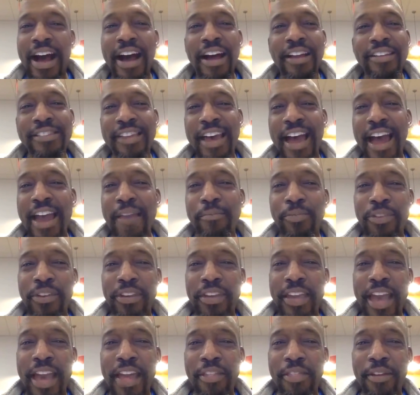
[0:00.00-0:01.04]
time
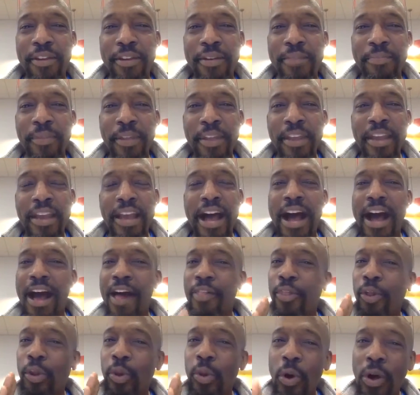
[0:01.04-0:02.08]
together. The
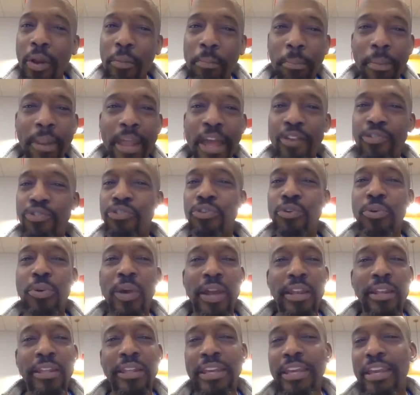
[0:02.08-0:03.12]
Lord bless you
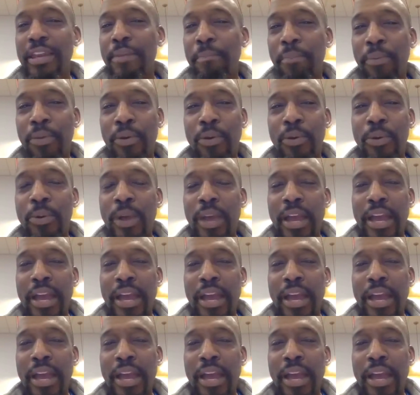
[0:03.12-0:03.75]
and keep you,